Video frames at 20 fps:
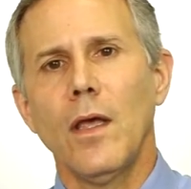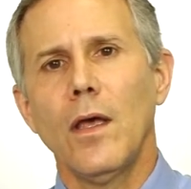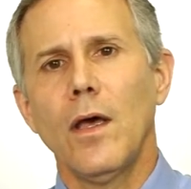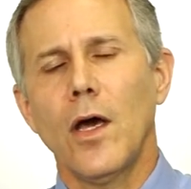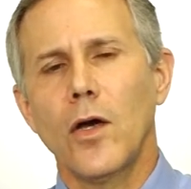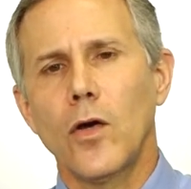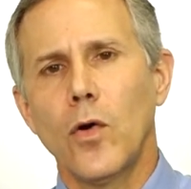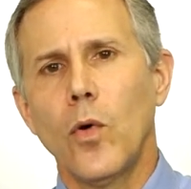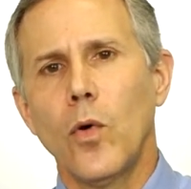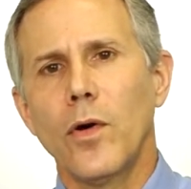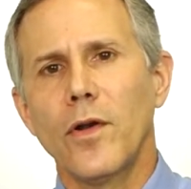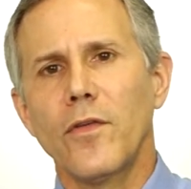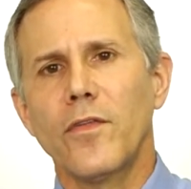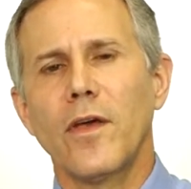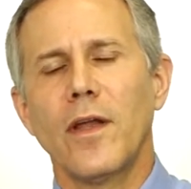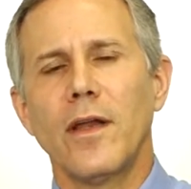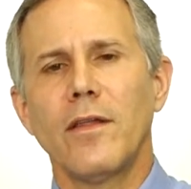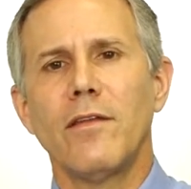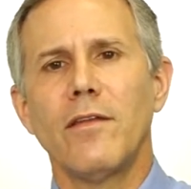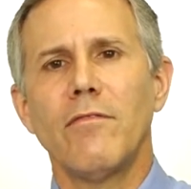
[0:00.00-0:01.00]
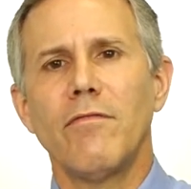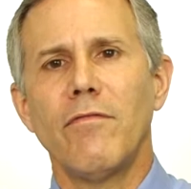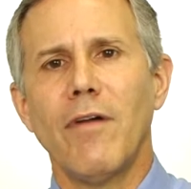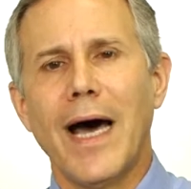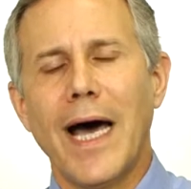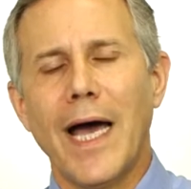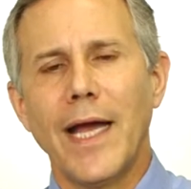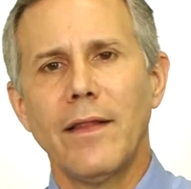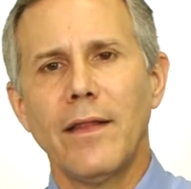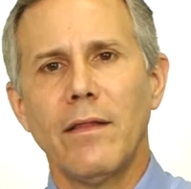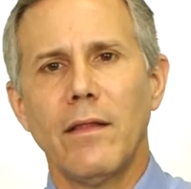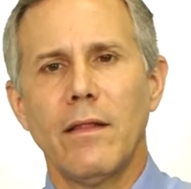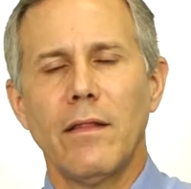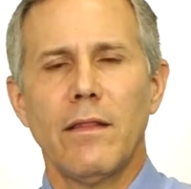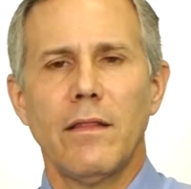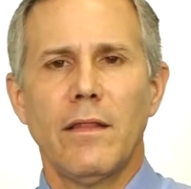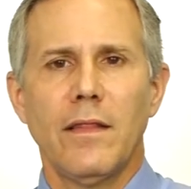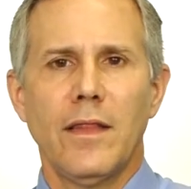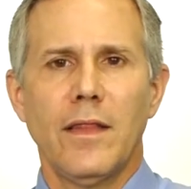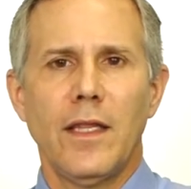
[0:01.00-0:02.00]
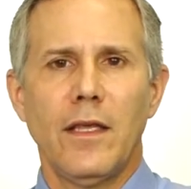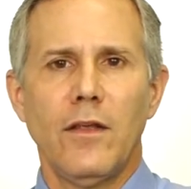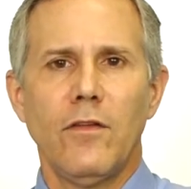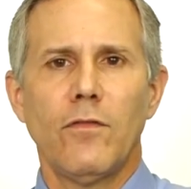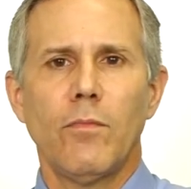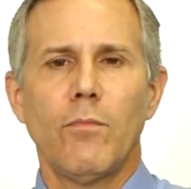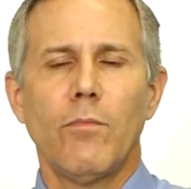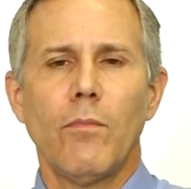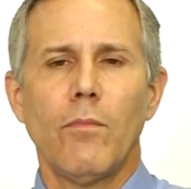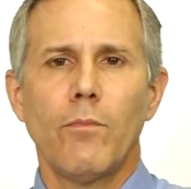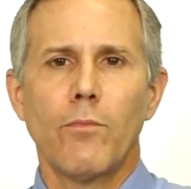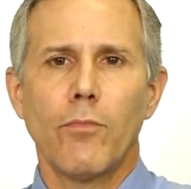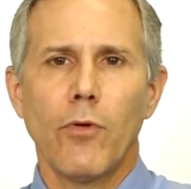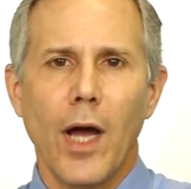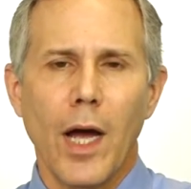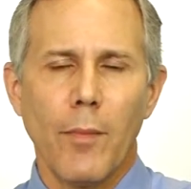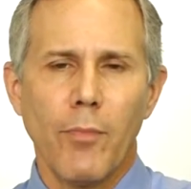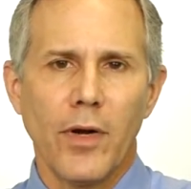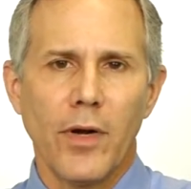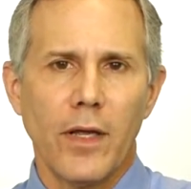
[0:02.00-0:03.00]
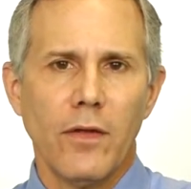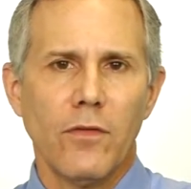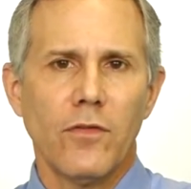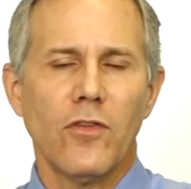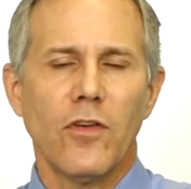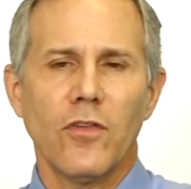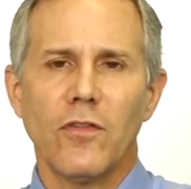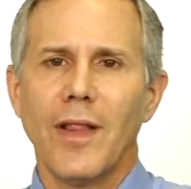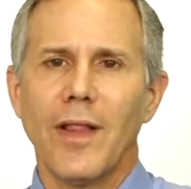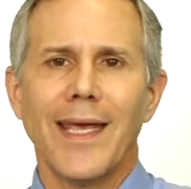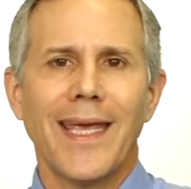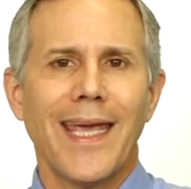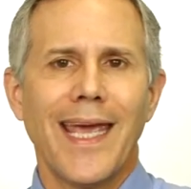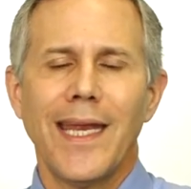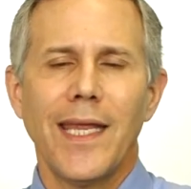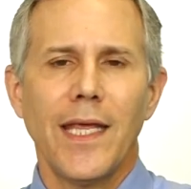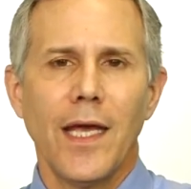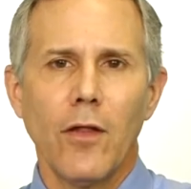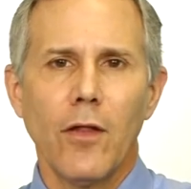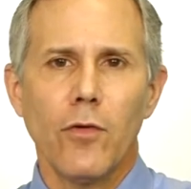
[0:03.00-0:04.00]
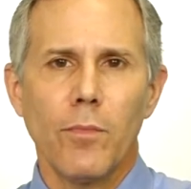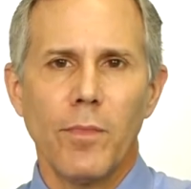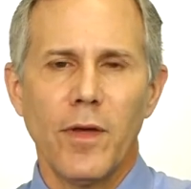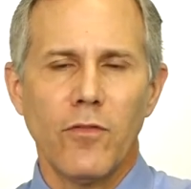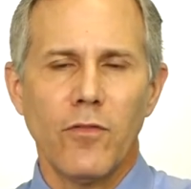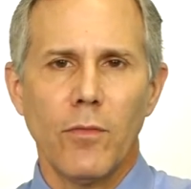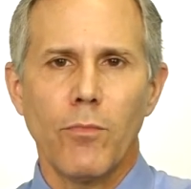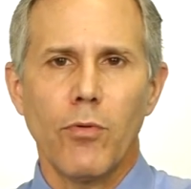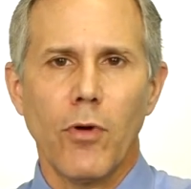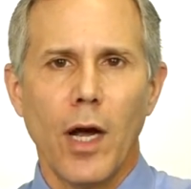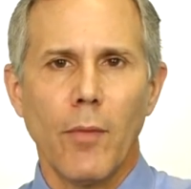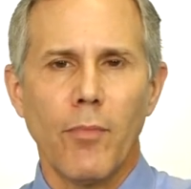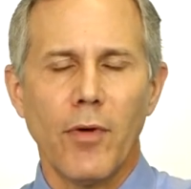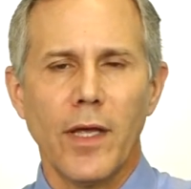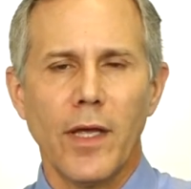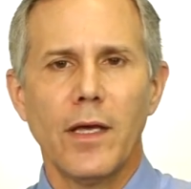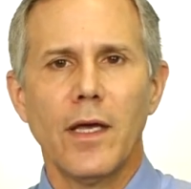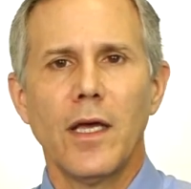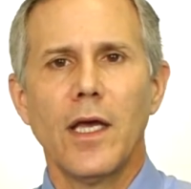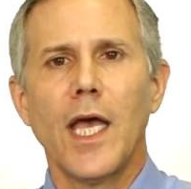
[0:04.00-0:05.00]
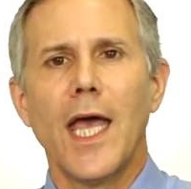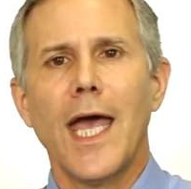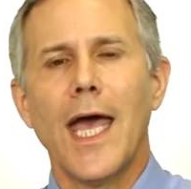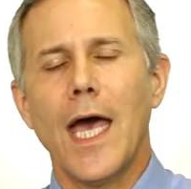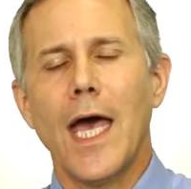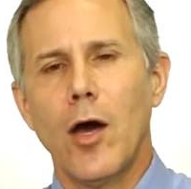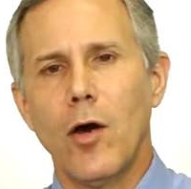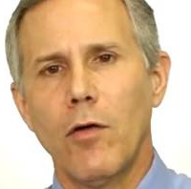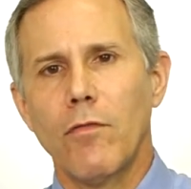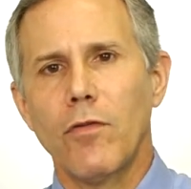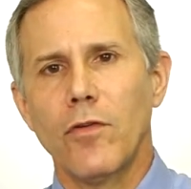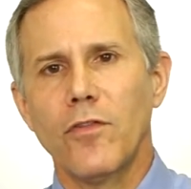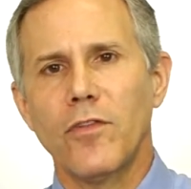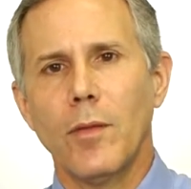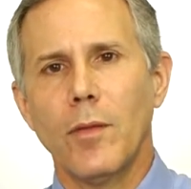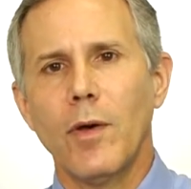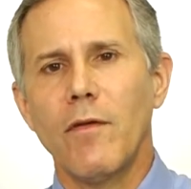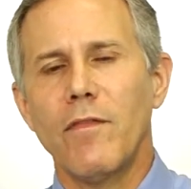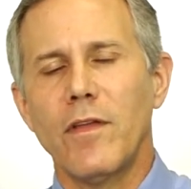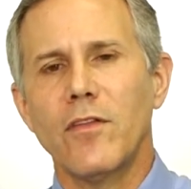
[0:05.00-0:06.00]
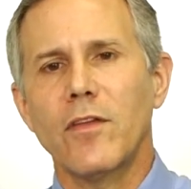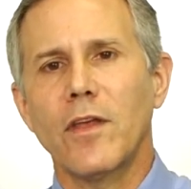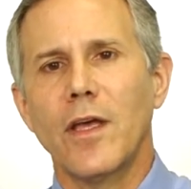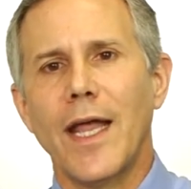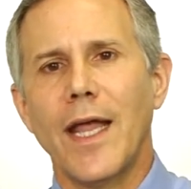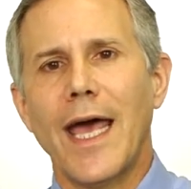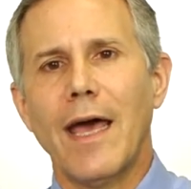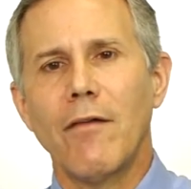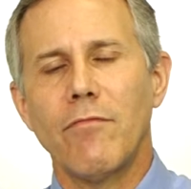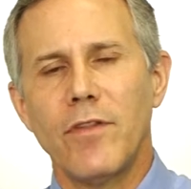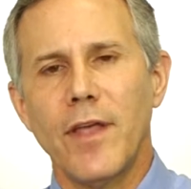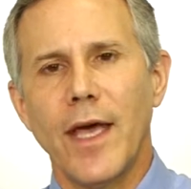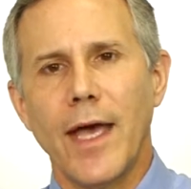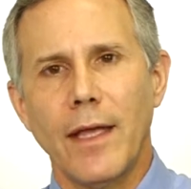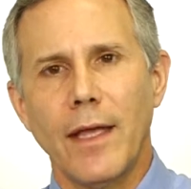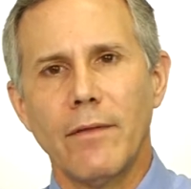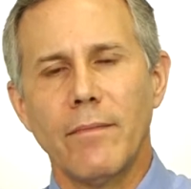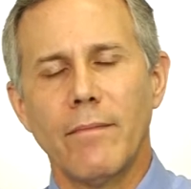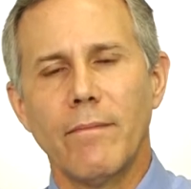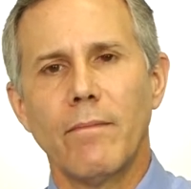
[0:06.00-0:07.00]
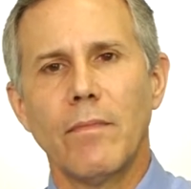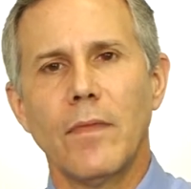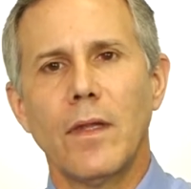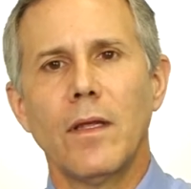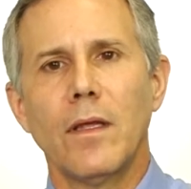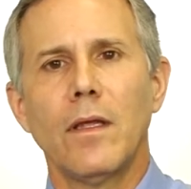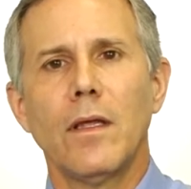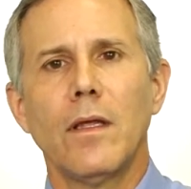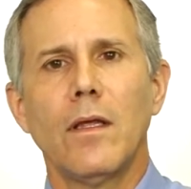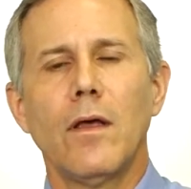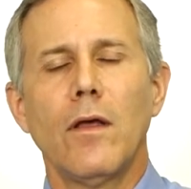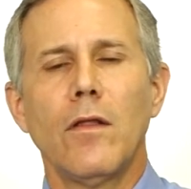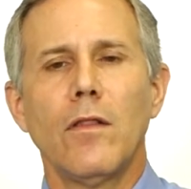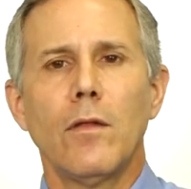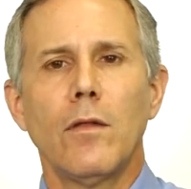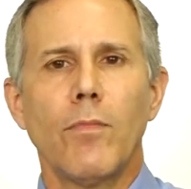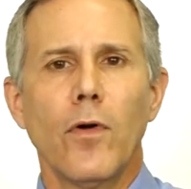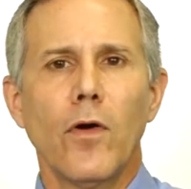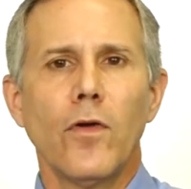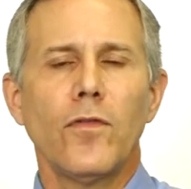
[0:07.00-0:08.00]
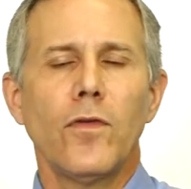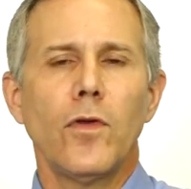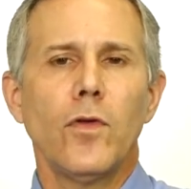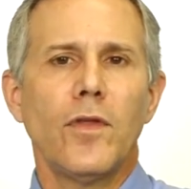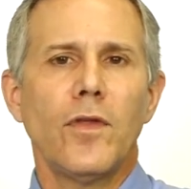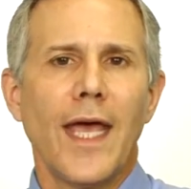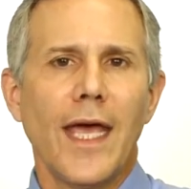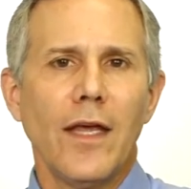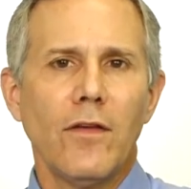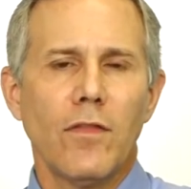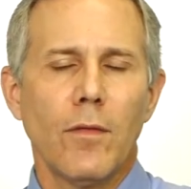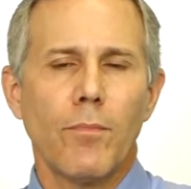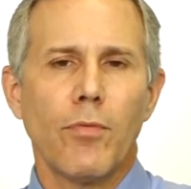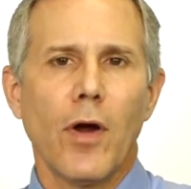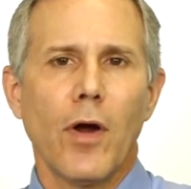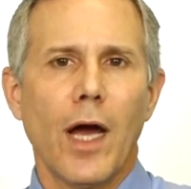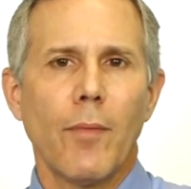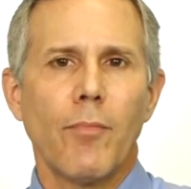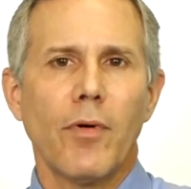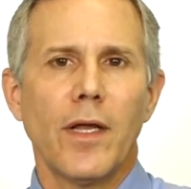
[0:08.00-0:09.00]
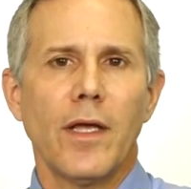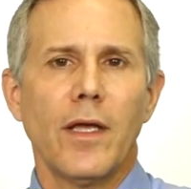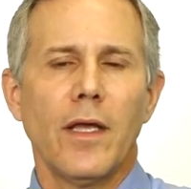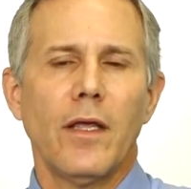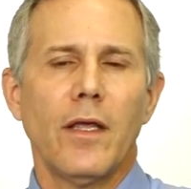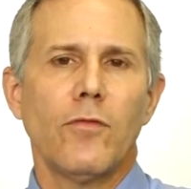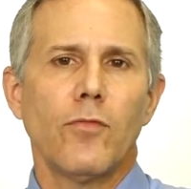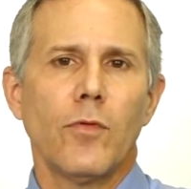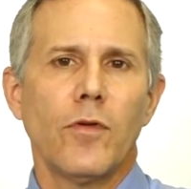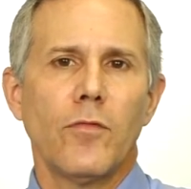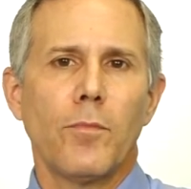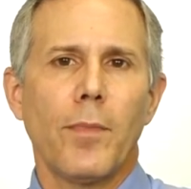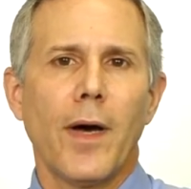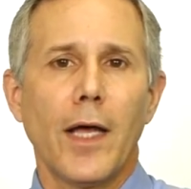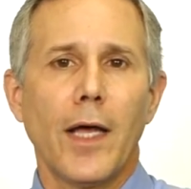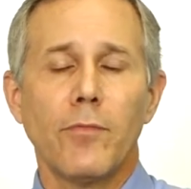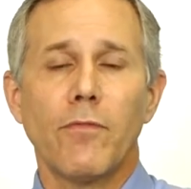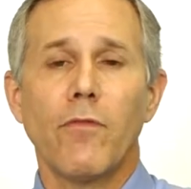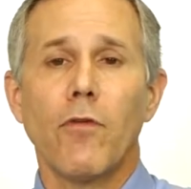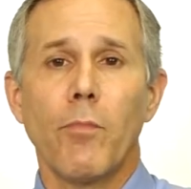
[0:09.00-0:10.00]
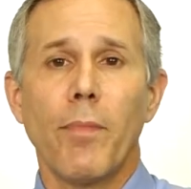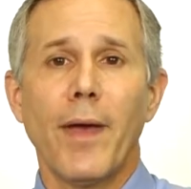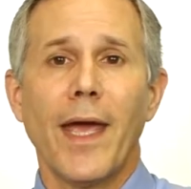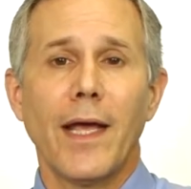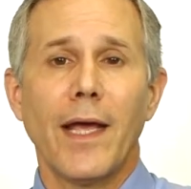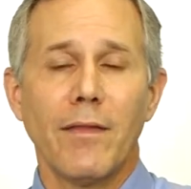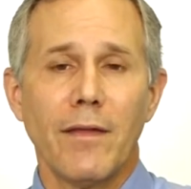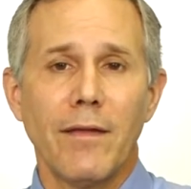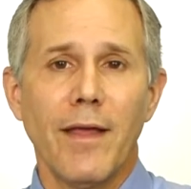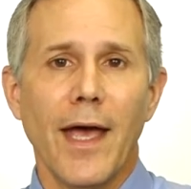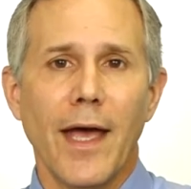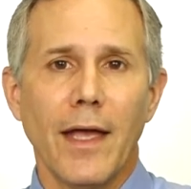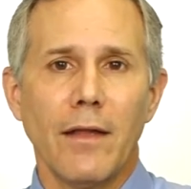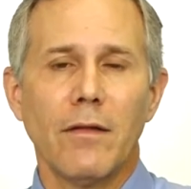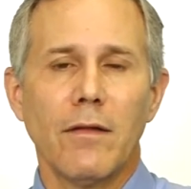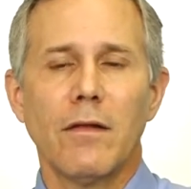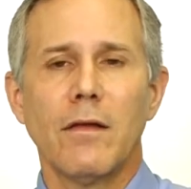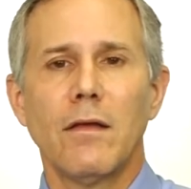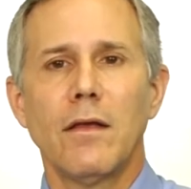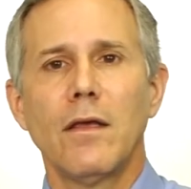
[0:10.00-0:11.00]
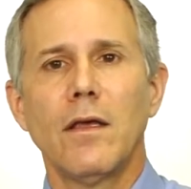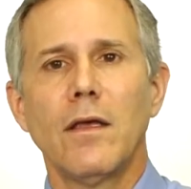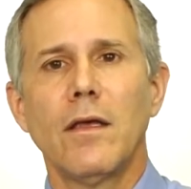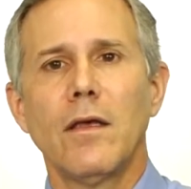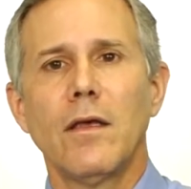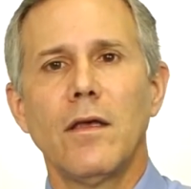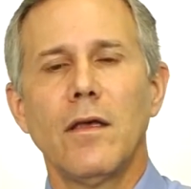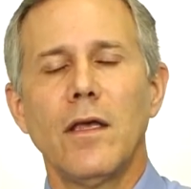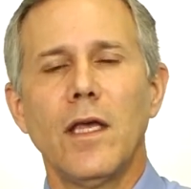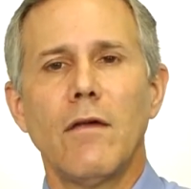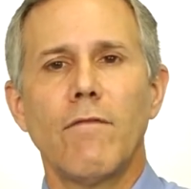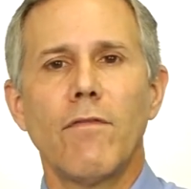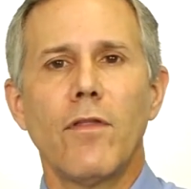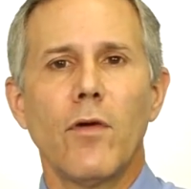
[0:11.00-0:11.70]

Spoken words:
A court is going to divide these properties just like any other piece of property. However, some of it's going to have debt. The person who takes the property is responsible for paying the debt. If